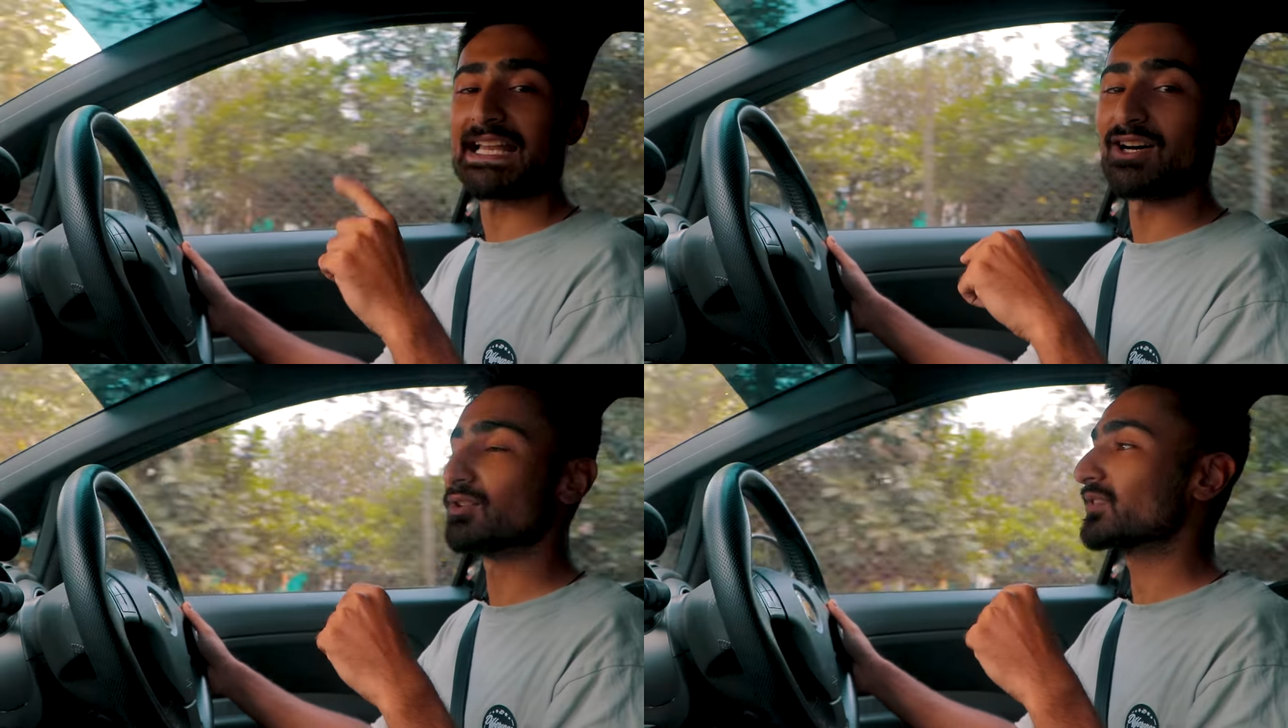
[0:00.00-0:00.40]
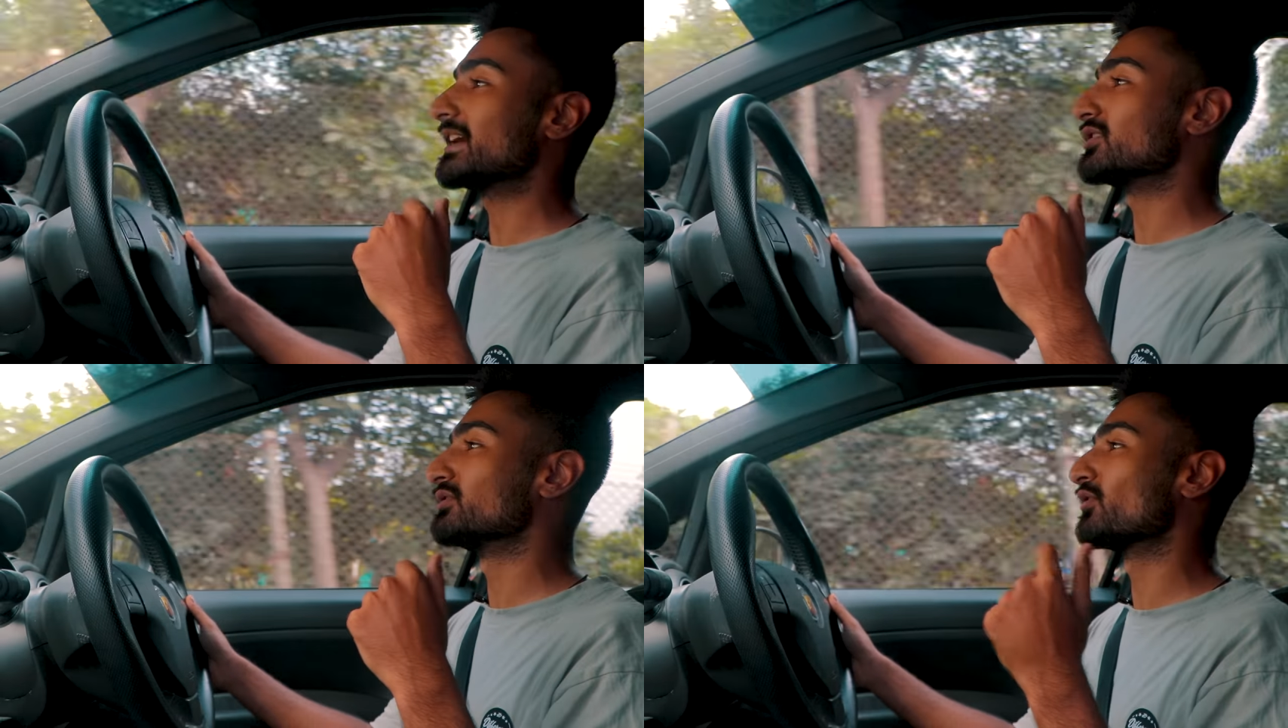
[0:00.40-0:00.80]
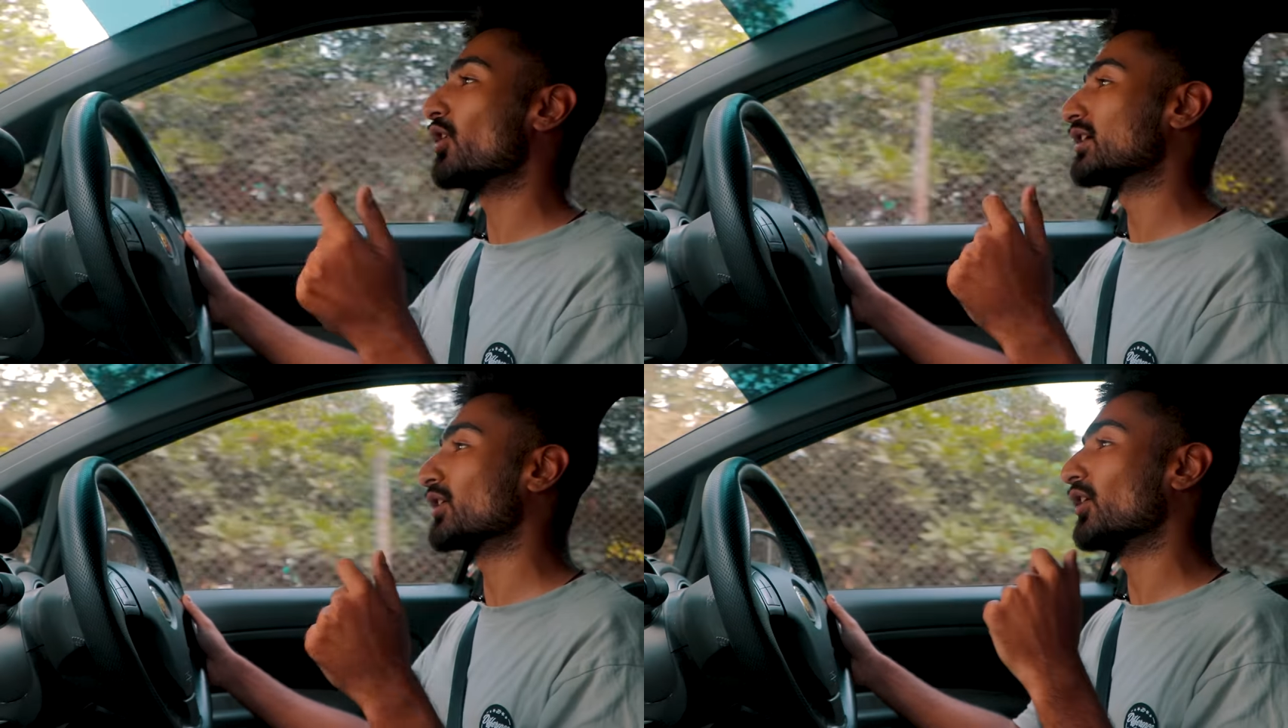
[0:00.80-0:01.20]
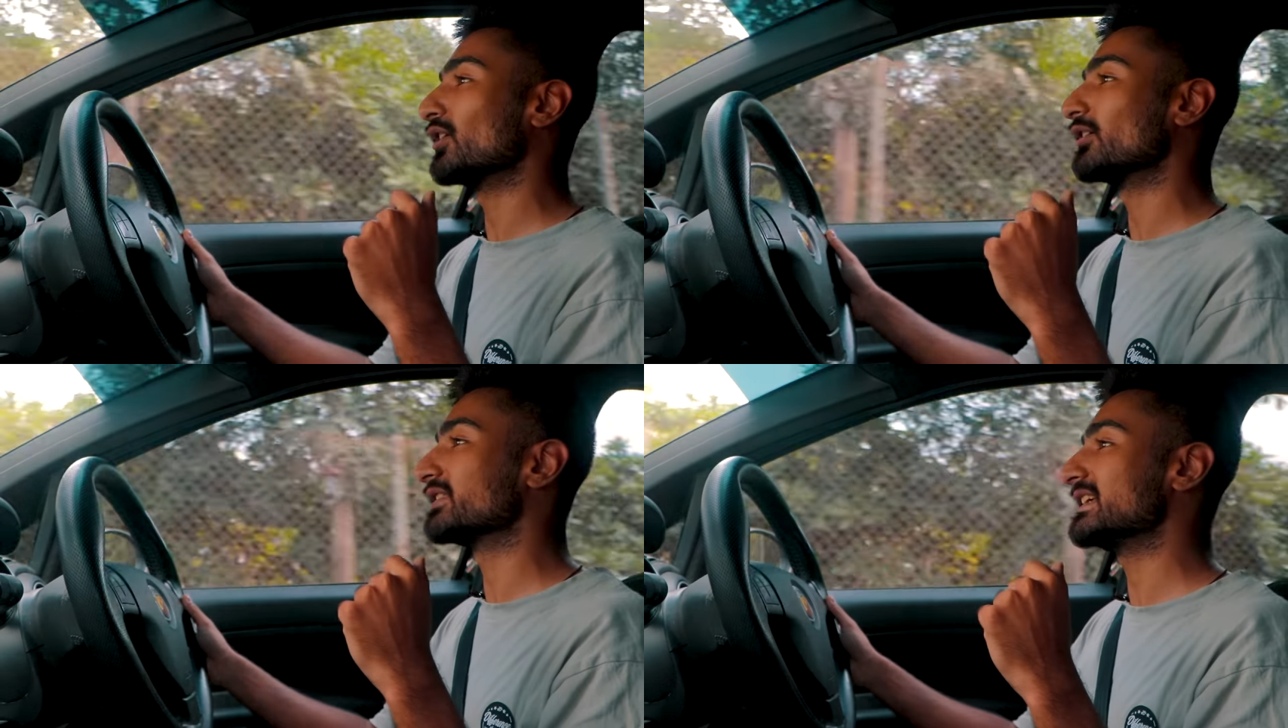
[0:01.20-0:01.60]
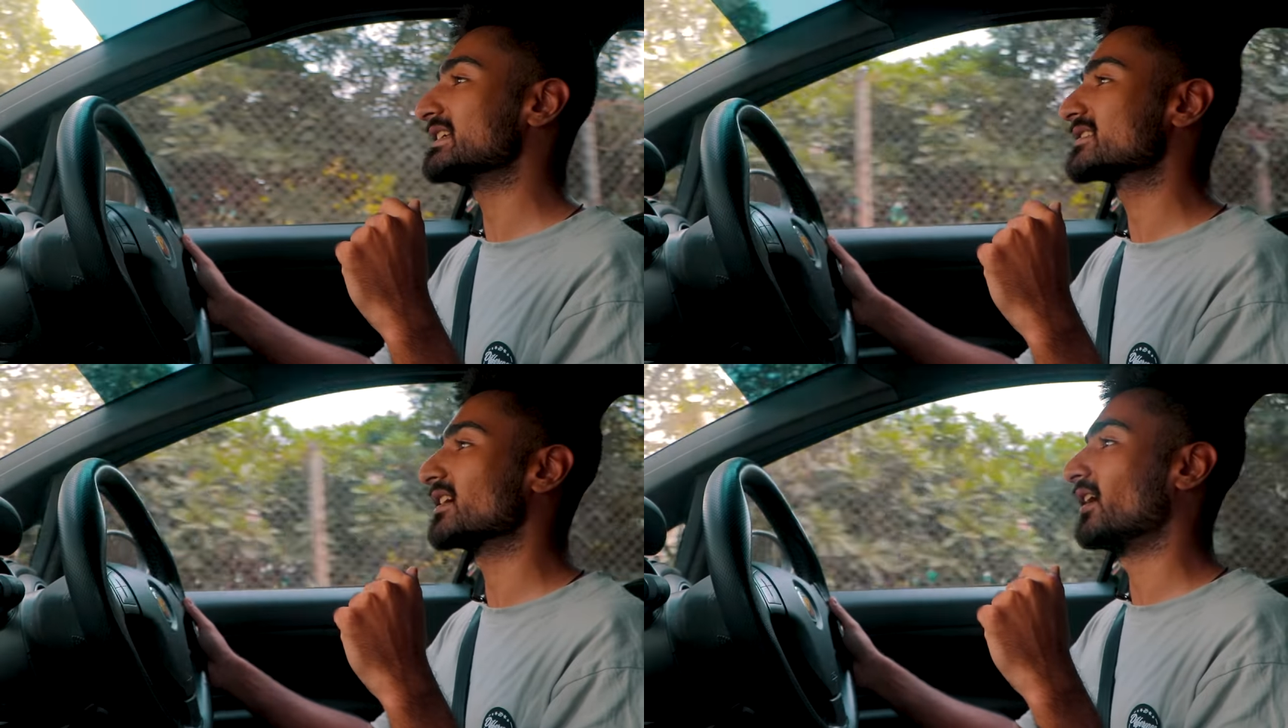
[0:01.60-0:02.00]
now that you've got all of
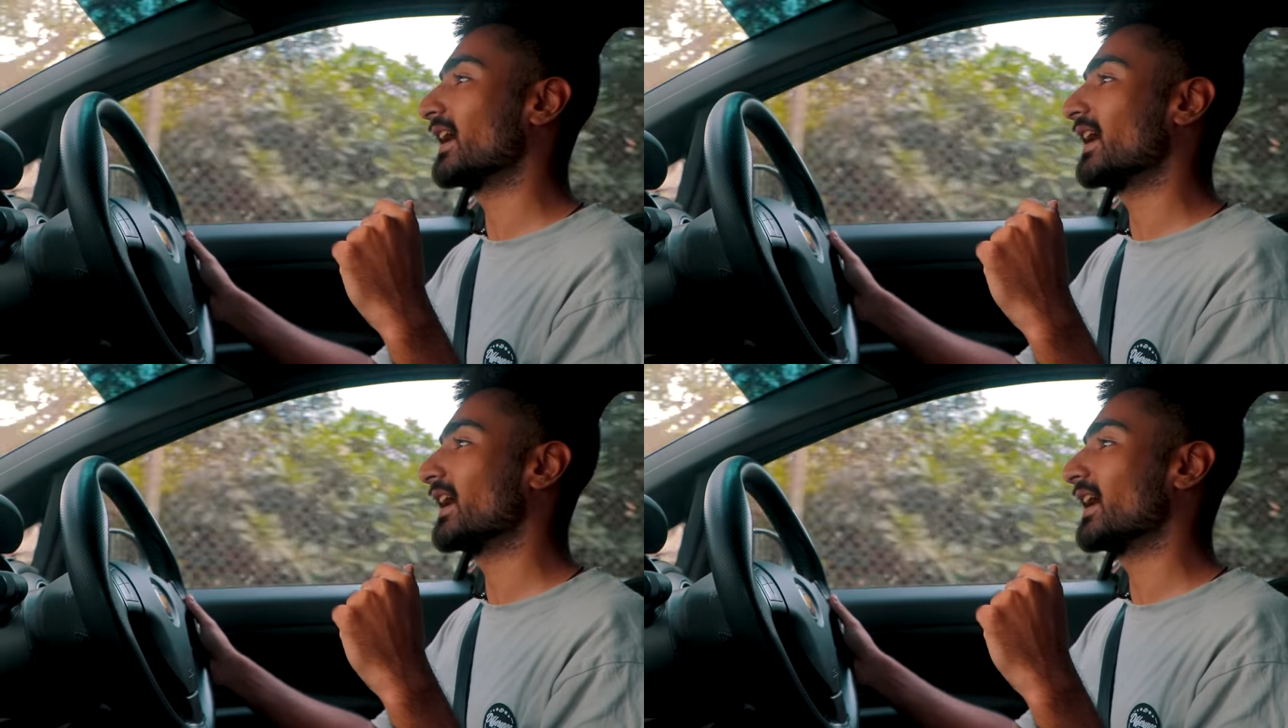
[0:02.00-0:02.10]
these